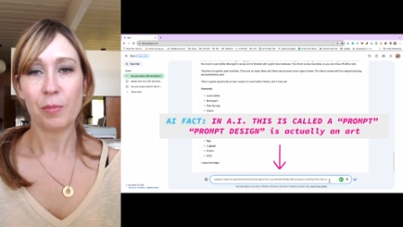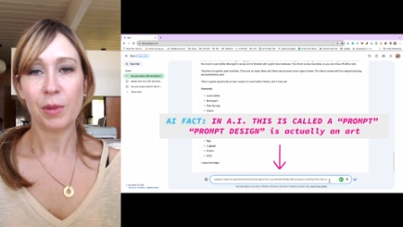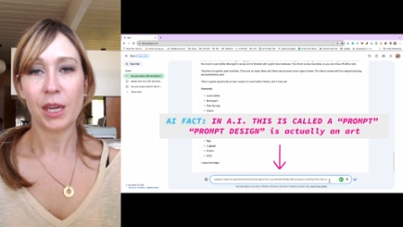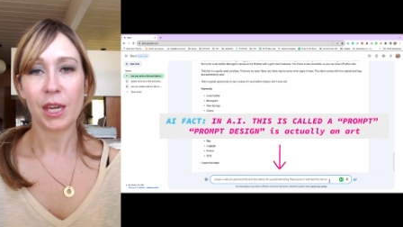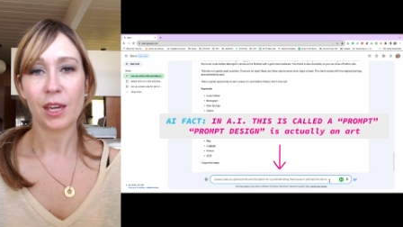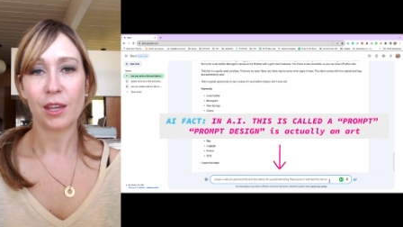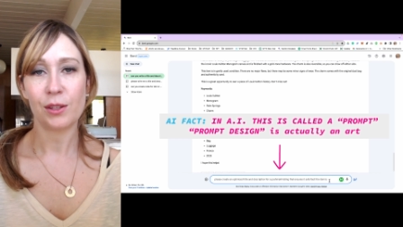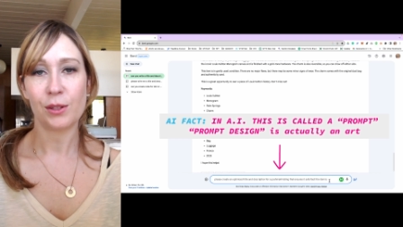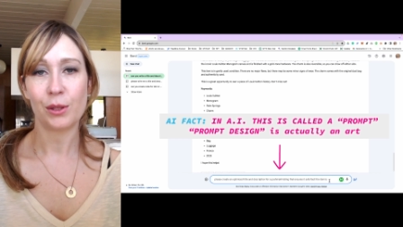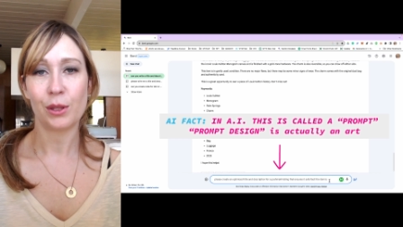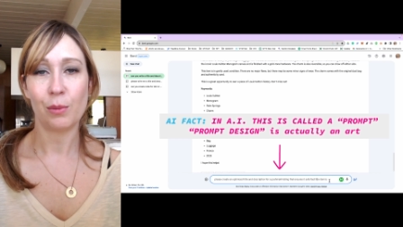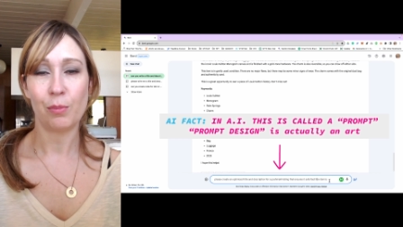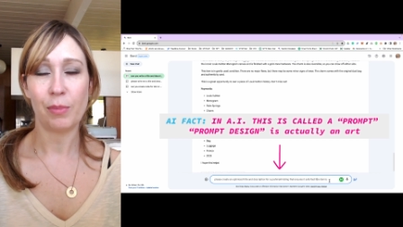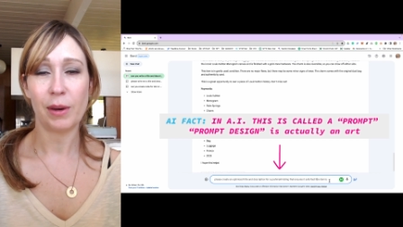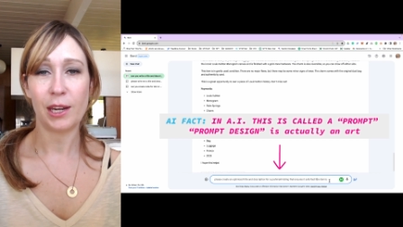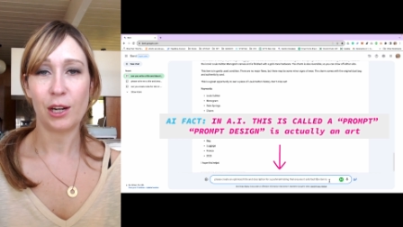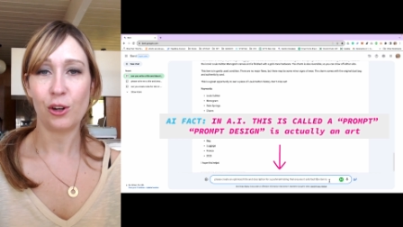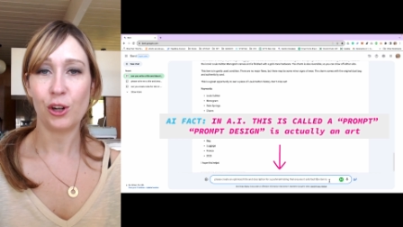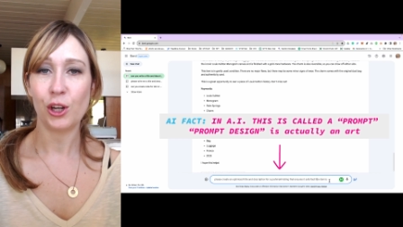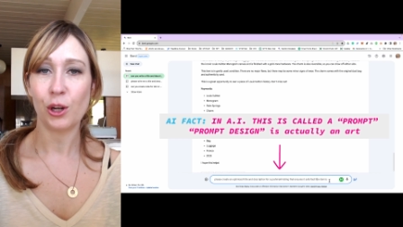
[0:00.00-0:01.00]
because the
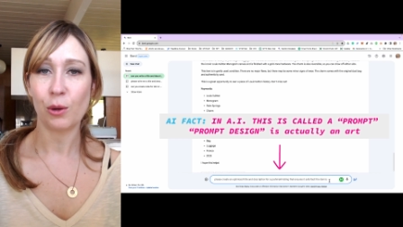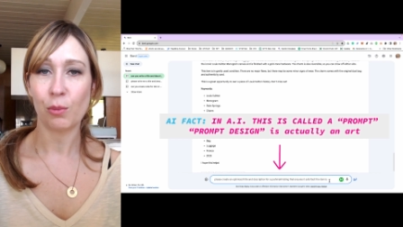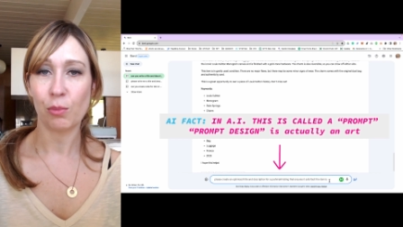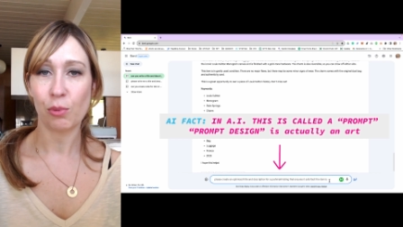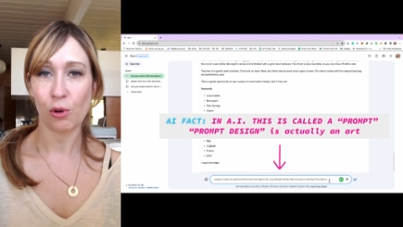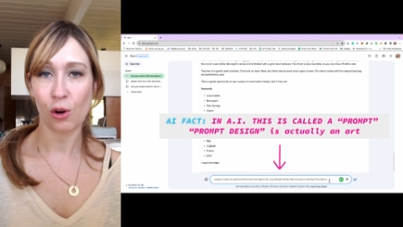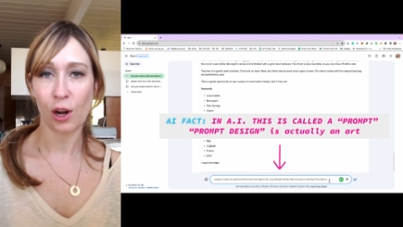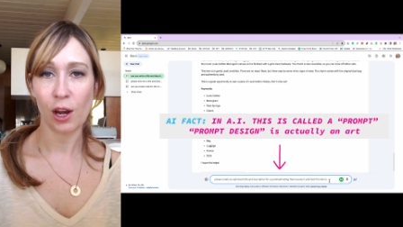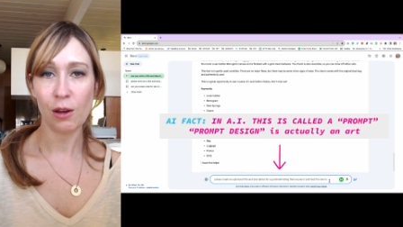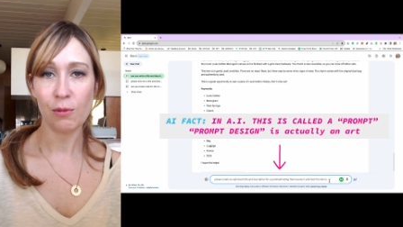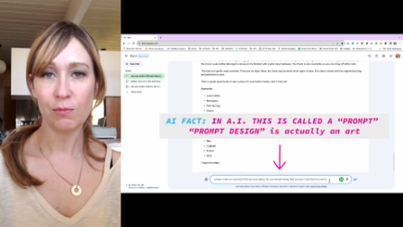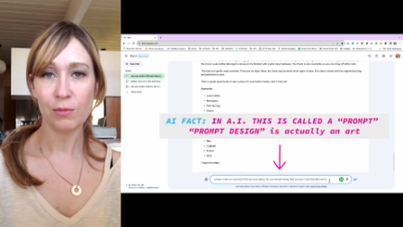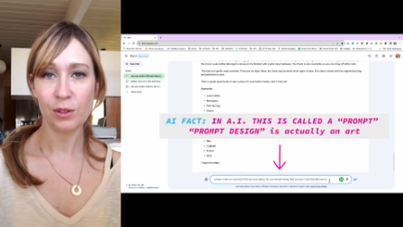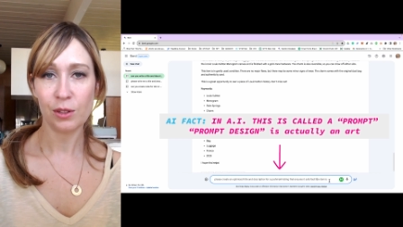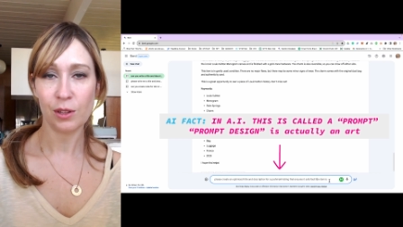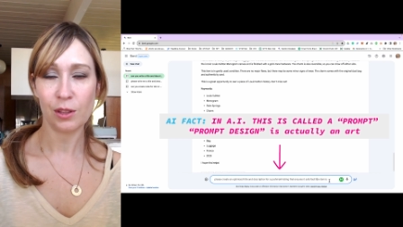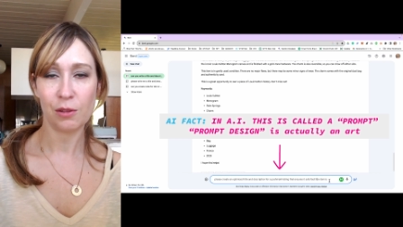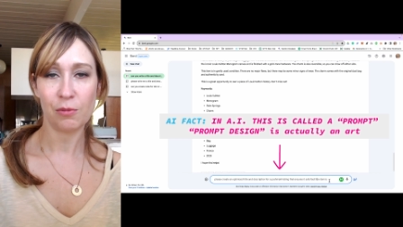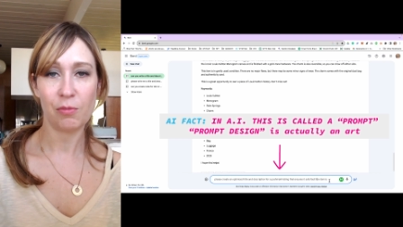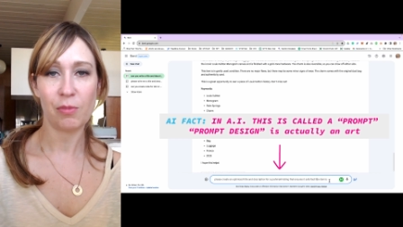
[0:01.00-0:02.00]
better your
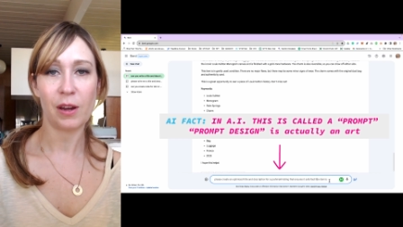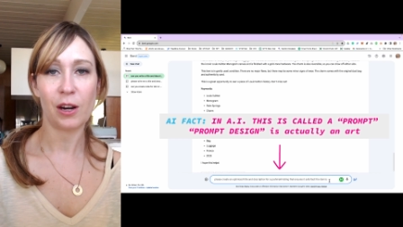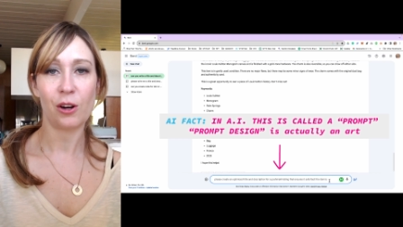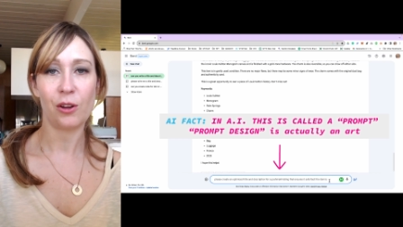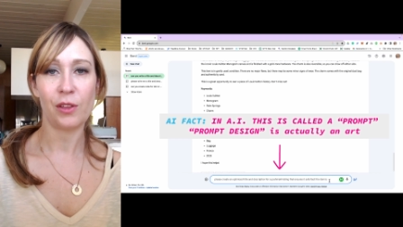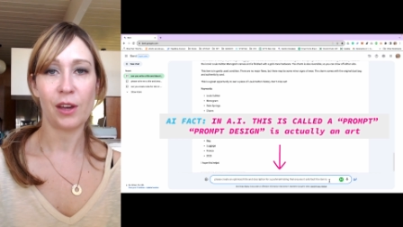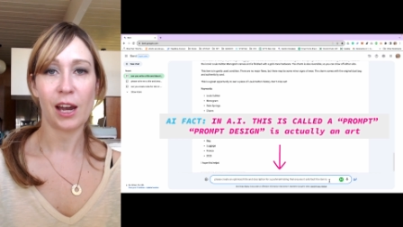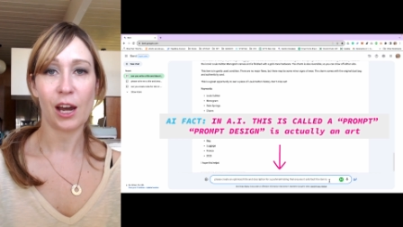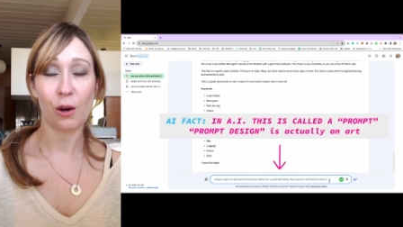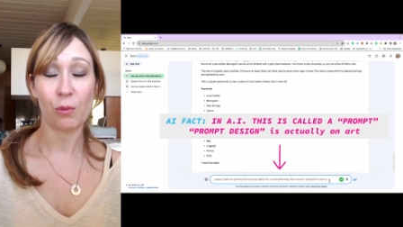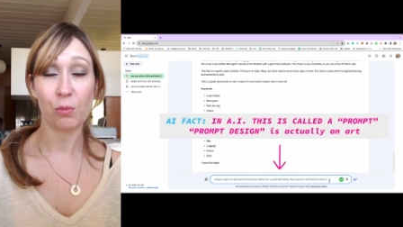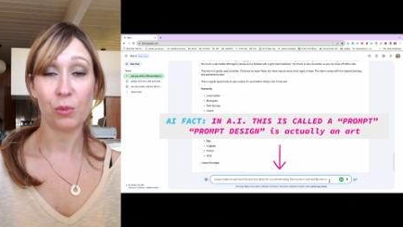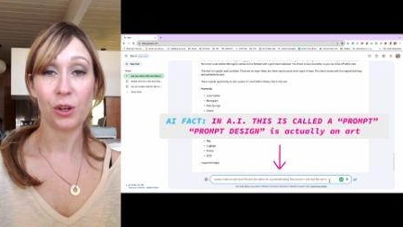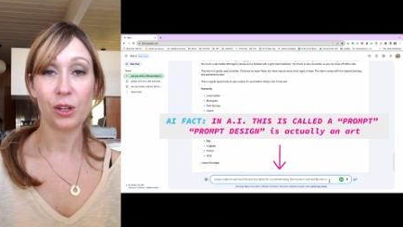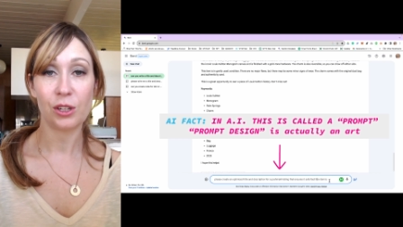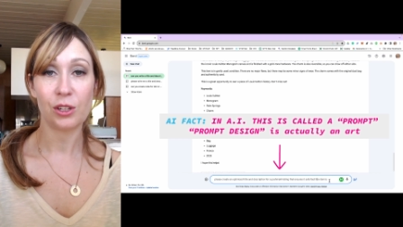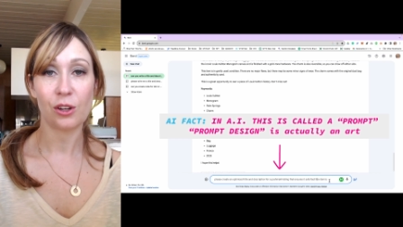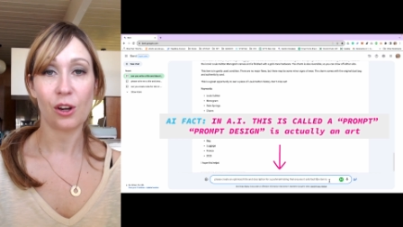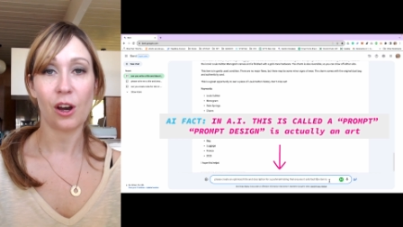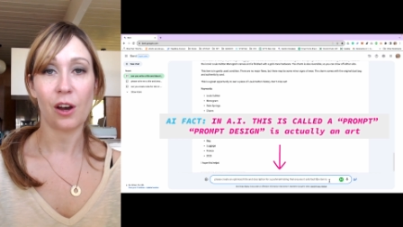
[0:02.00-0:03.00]
prompt, the better the
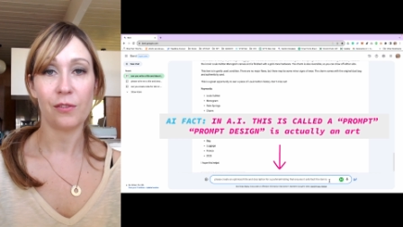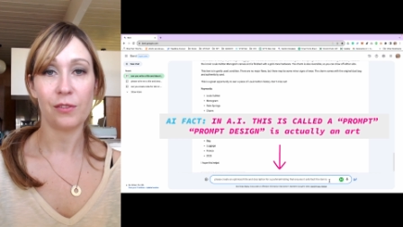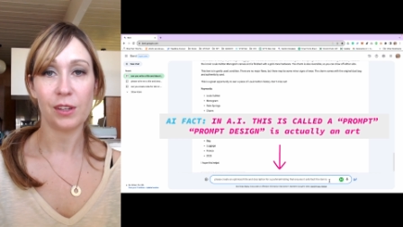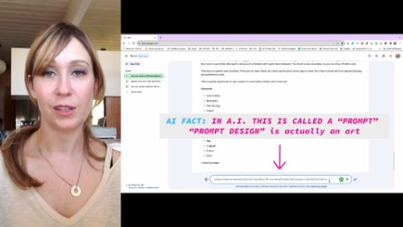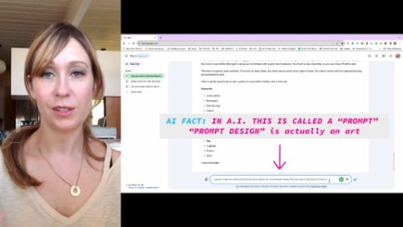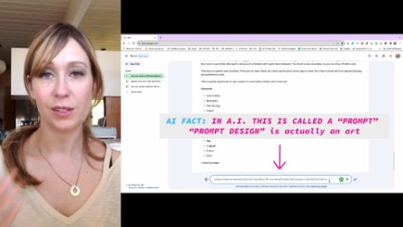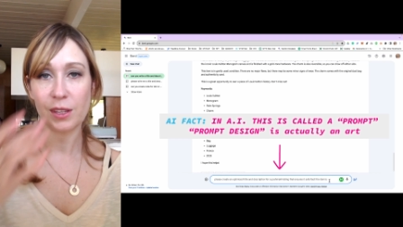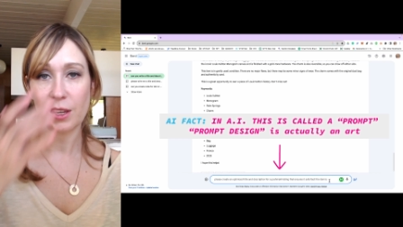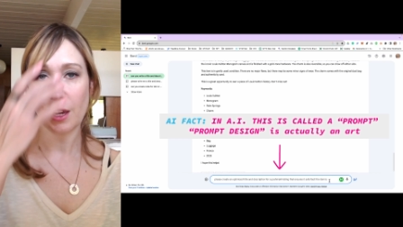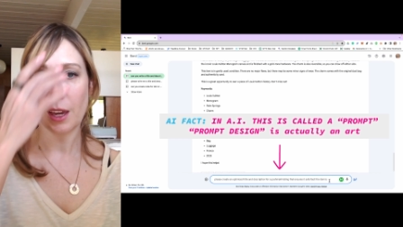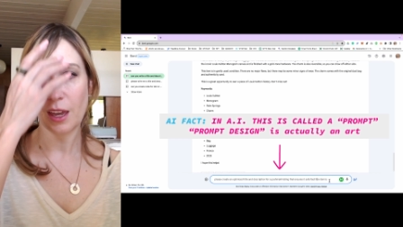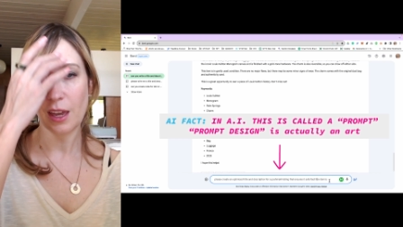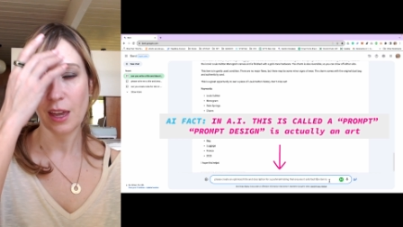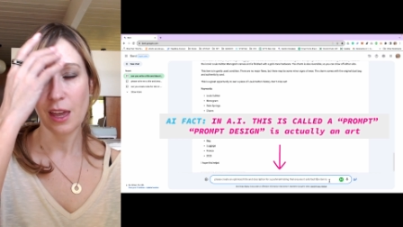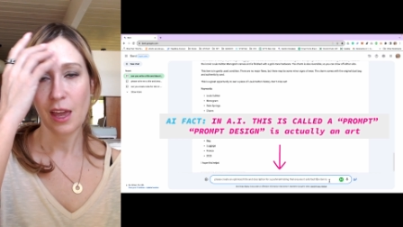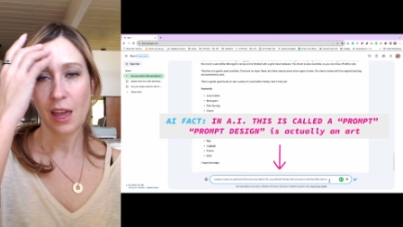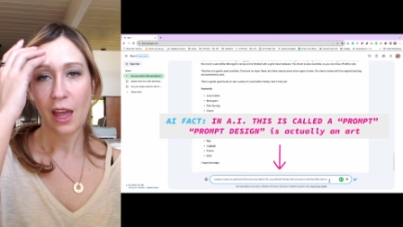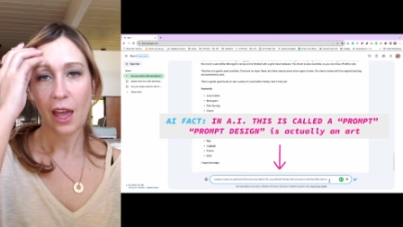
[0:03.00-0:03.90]
output, obviously.